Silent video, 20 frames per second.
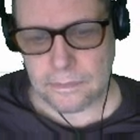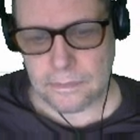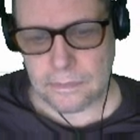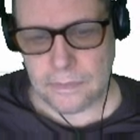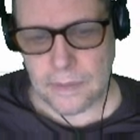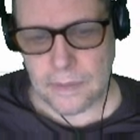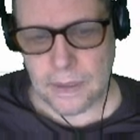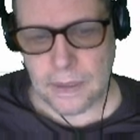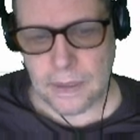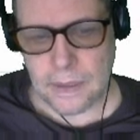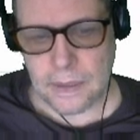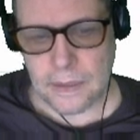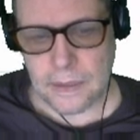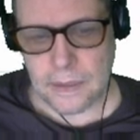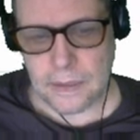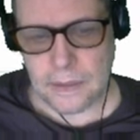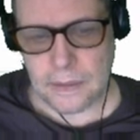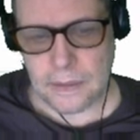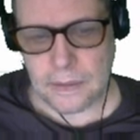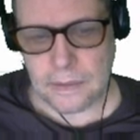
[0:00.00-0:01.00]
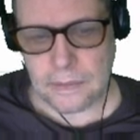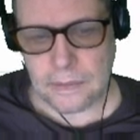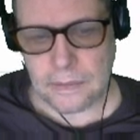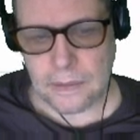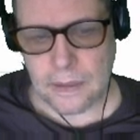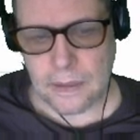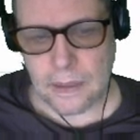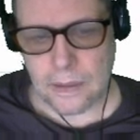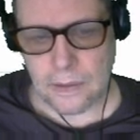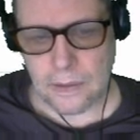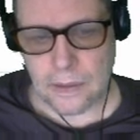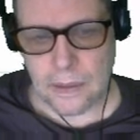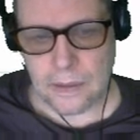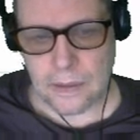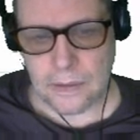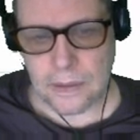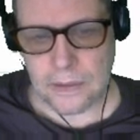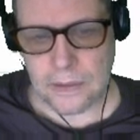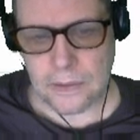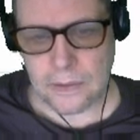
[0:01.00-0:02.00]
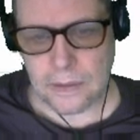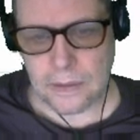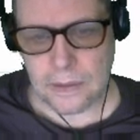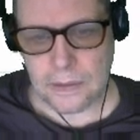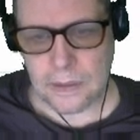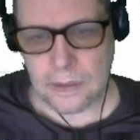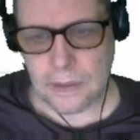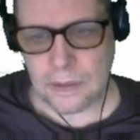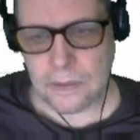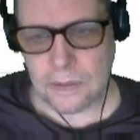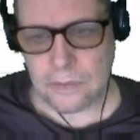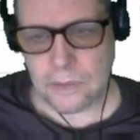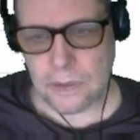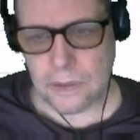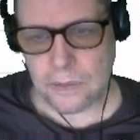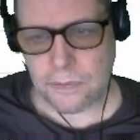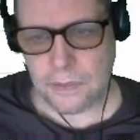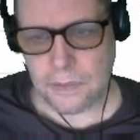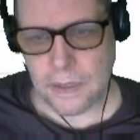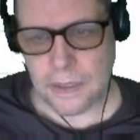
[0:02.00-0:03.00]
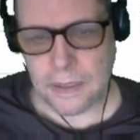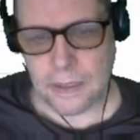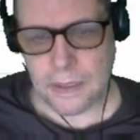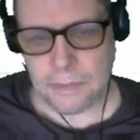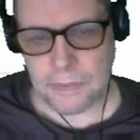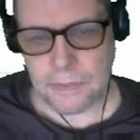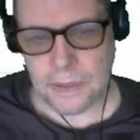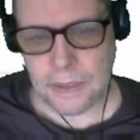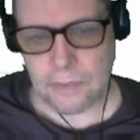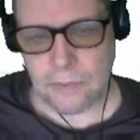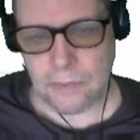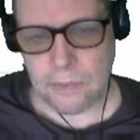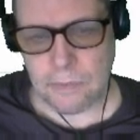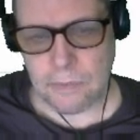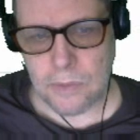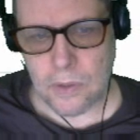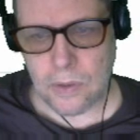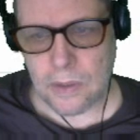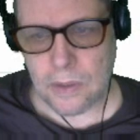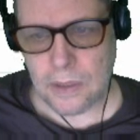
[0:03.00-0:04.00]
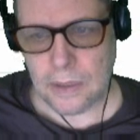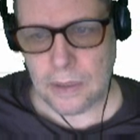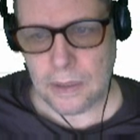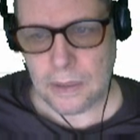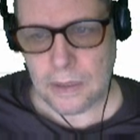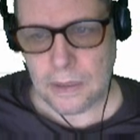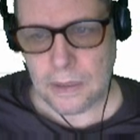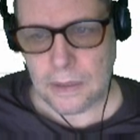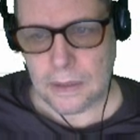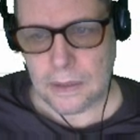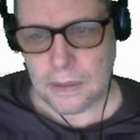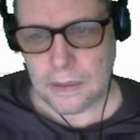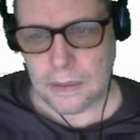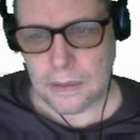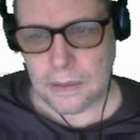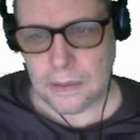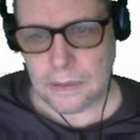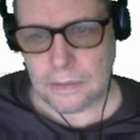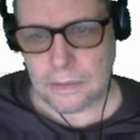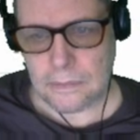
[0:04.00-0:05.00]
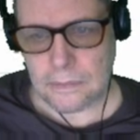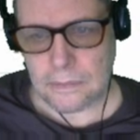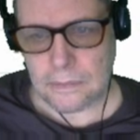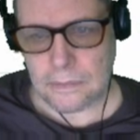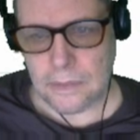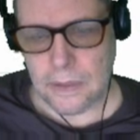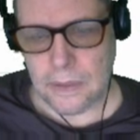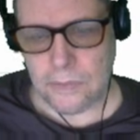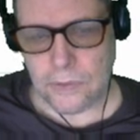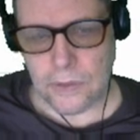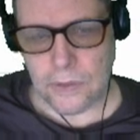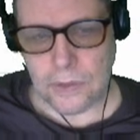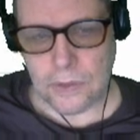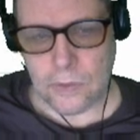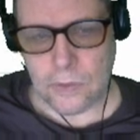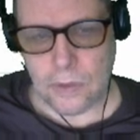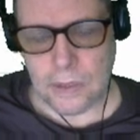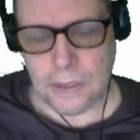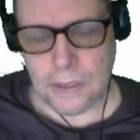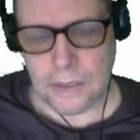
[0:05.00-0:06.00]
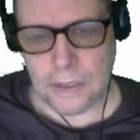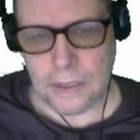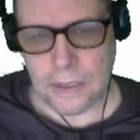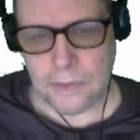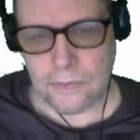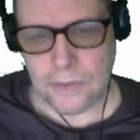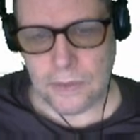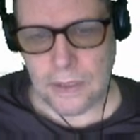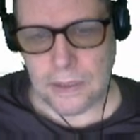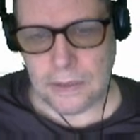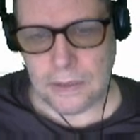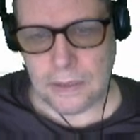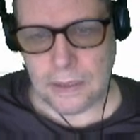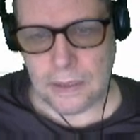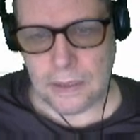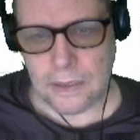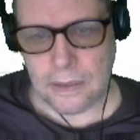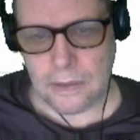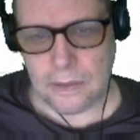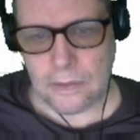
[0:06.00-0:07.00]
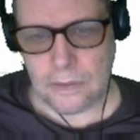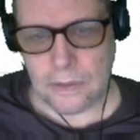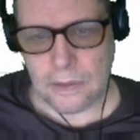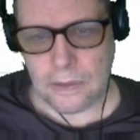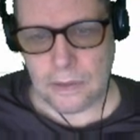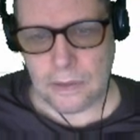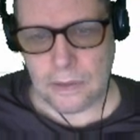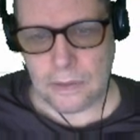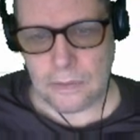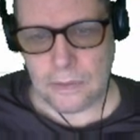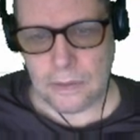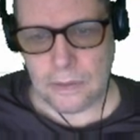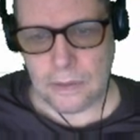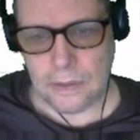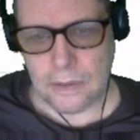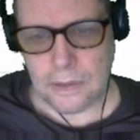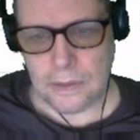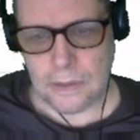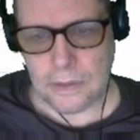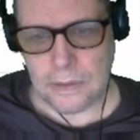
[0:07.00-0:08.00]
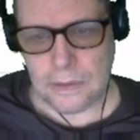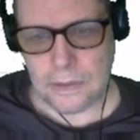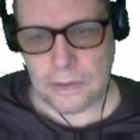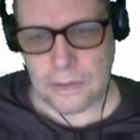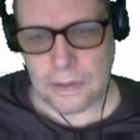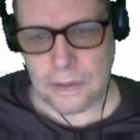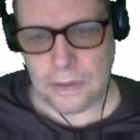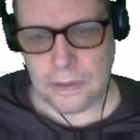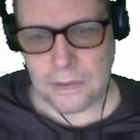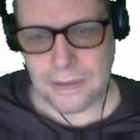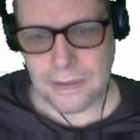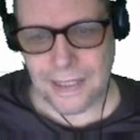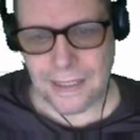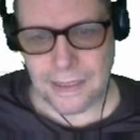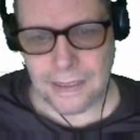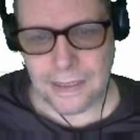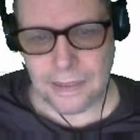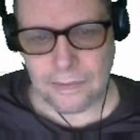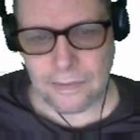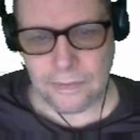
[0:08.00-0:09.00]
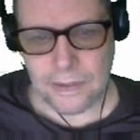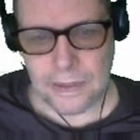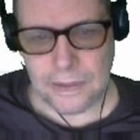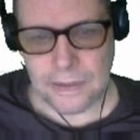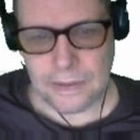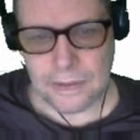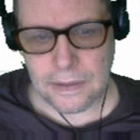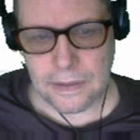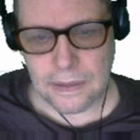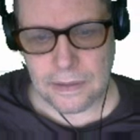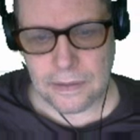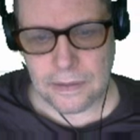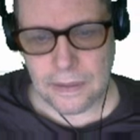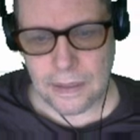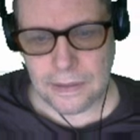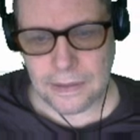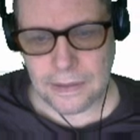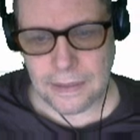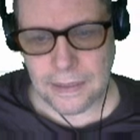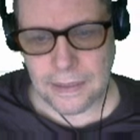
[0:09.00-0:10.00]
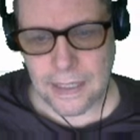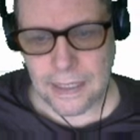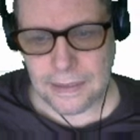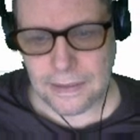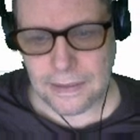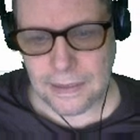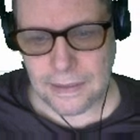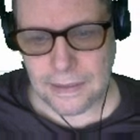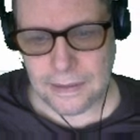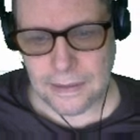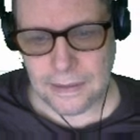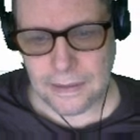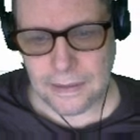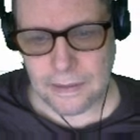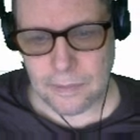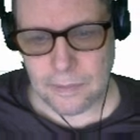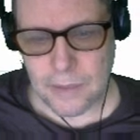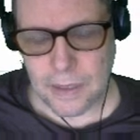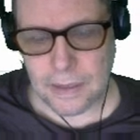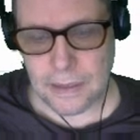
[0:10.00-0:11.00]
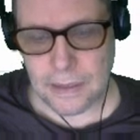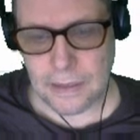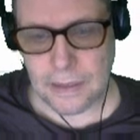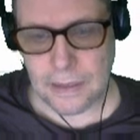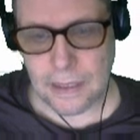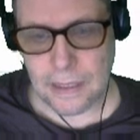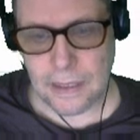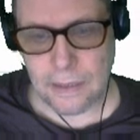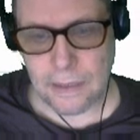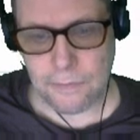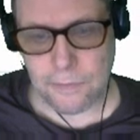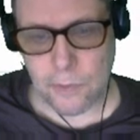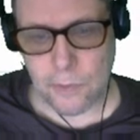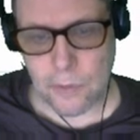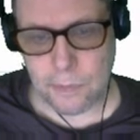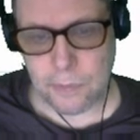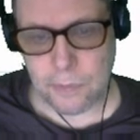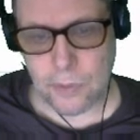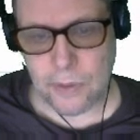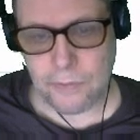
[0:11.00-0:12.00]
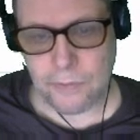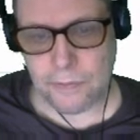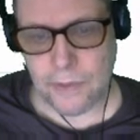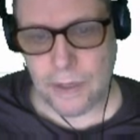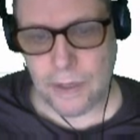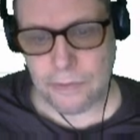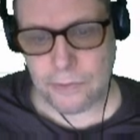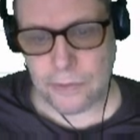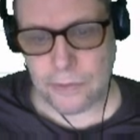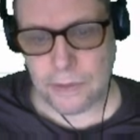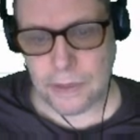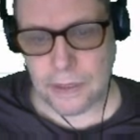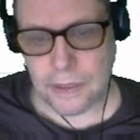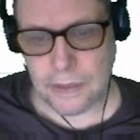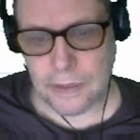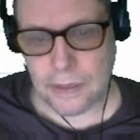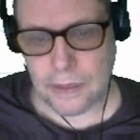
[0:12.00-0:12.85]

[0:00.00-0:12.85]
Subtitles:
And how long this will continue when the Fed comes in with more reverse quantitative easing, and this selling of these toxic assets into the market. They got $4.5 trillion.